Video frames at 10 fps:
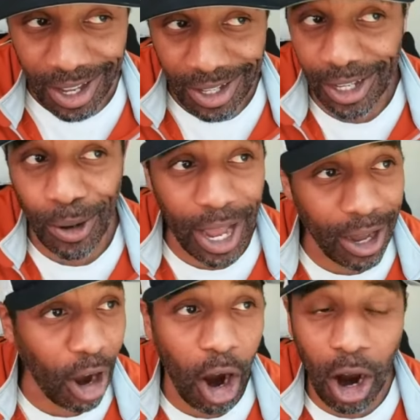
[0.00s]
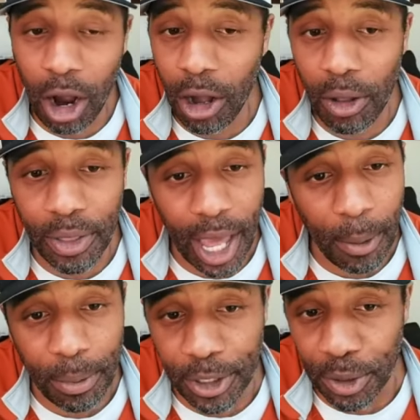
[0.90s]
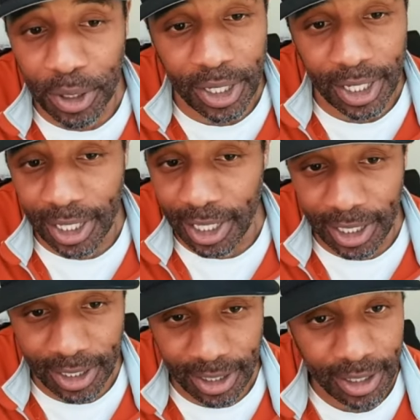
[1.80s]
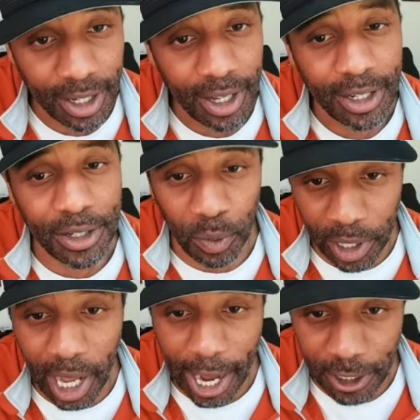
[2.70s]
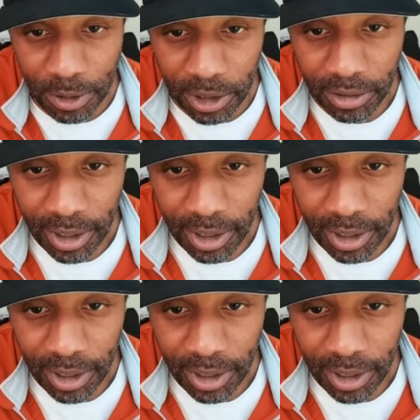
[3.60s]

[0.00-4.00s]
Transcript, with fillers: he'll have all the opportunity he needs to win a Heisman.